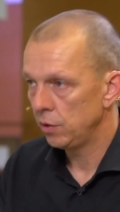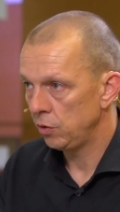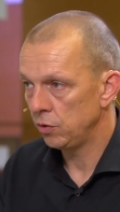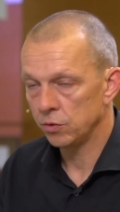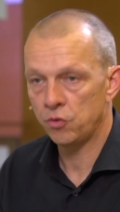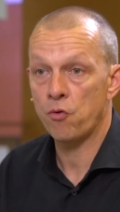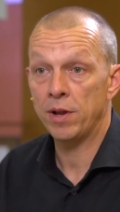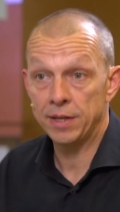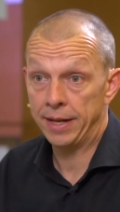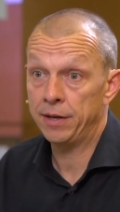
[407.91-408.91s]
your
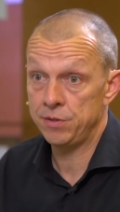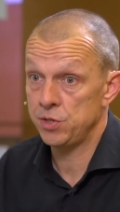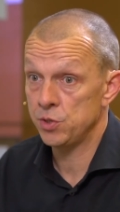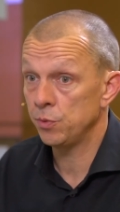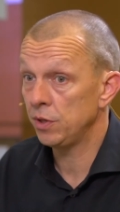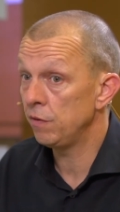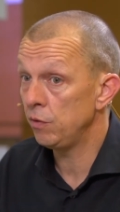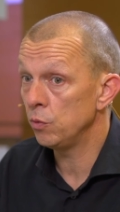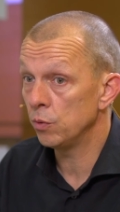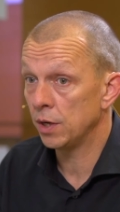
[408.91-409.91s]
trend analysis will give
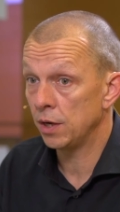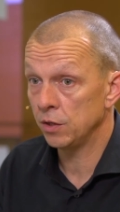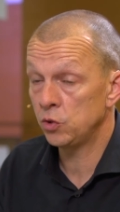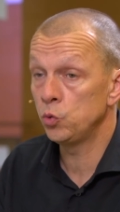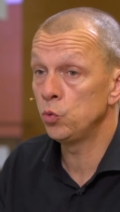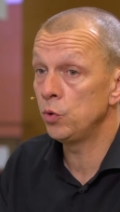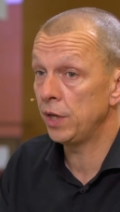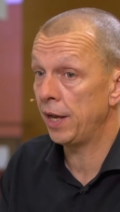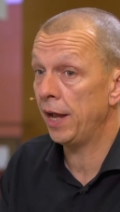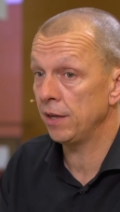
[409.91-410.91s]
you a tool
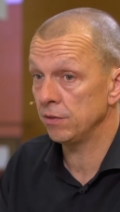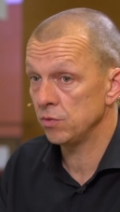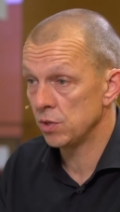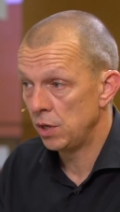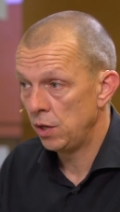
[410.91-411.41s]
in hand